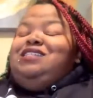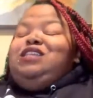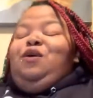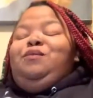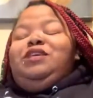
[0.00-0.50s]

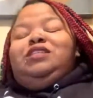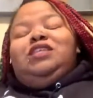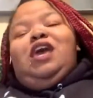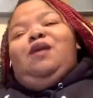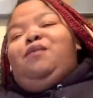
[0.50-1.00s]
So,
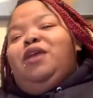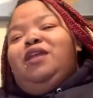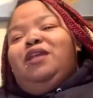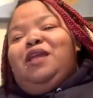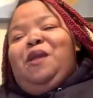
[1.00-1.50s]
Miss
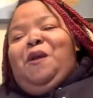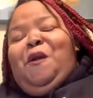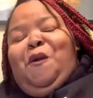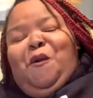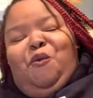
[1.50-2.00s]
KP,
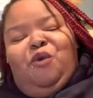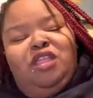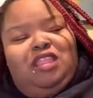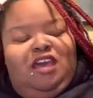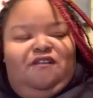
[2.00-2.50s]

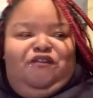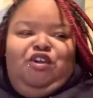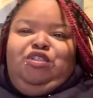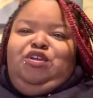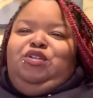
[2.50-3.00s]
without
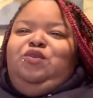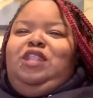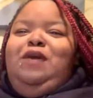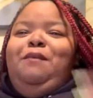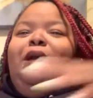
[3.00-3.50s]
further ado,
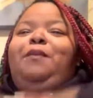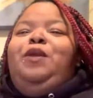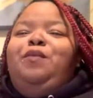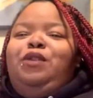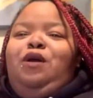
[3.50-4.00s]
let my
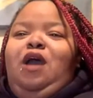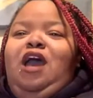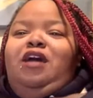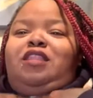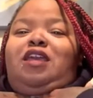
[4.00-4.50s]
people know
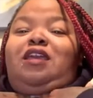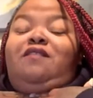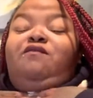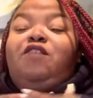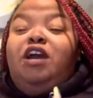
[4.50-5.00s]
how they
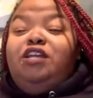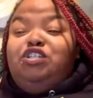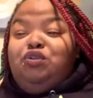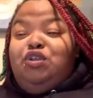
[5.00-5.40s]
can find you.